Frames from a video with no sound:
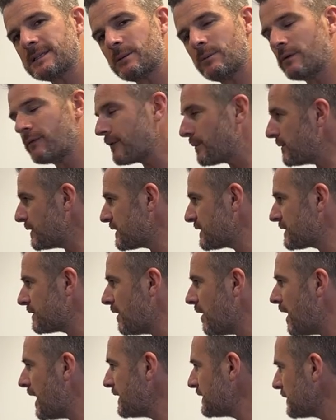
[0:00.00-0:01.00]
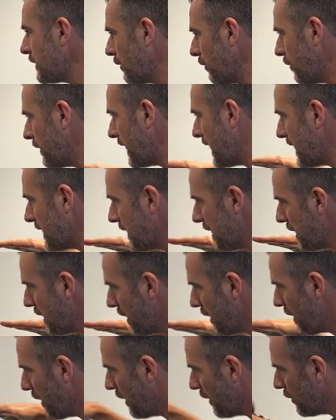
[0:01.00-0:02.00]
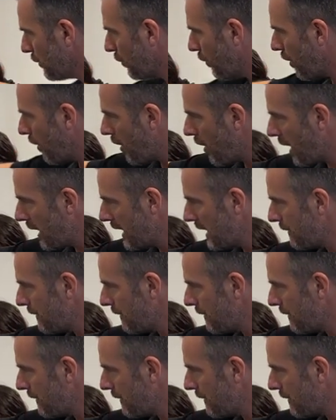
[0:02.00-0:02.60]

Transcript: someone from the side to look at your eye